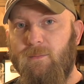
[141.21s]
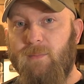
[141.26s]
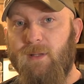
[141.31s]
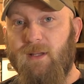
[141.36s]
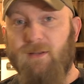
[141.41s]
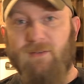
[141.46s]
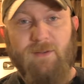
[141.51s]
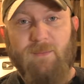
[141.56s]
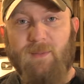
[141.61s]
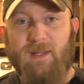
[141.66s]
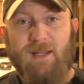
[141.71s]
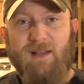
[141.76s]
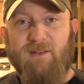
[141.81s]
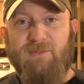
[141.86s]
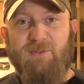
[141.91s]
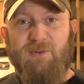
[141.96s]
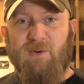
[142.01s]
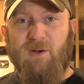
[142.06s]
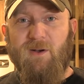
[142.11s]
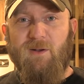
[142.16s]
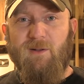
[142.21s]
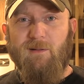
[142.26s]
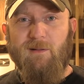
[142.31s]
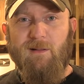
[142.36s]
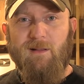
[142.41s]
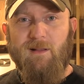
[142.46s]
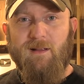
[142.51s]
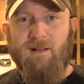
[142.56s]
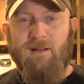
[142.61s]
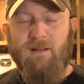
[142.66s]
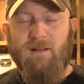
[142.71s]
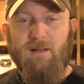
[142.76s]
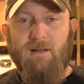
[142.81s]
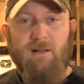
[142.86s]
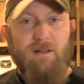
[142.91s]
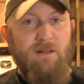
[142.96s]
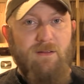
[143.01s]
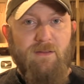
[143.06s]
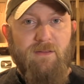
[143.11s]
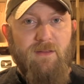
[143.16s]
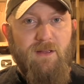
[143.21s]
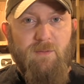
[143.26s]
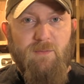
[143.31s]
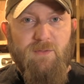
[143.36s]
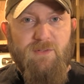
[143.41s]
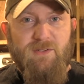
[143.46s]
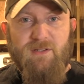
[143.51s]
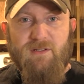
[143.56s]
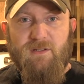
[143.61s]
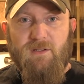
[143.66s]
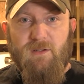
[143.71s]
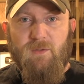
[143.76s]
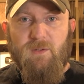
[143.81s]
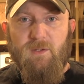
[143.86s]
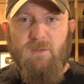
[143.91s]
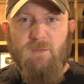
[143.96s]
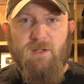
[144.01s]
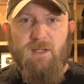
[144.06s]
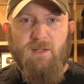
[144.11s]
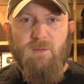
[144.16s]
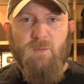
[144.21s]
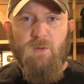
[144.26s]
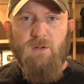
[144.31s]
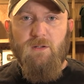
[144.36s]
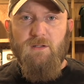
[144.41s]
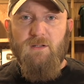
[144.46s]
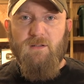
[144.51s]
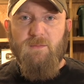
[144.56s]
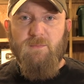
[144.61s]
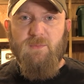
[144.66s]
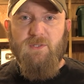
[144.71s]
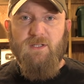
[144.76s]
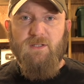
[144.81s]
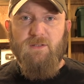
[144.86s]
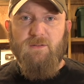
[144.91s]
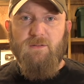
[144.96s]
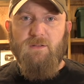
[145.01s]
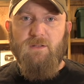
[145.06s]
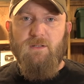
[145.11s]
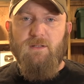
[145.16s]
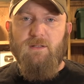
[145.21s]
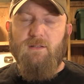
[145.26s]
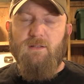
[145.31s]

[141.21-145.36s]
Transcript: Because, I mean, after all, they were just doing what he wanted them to.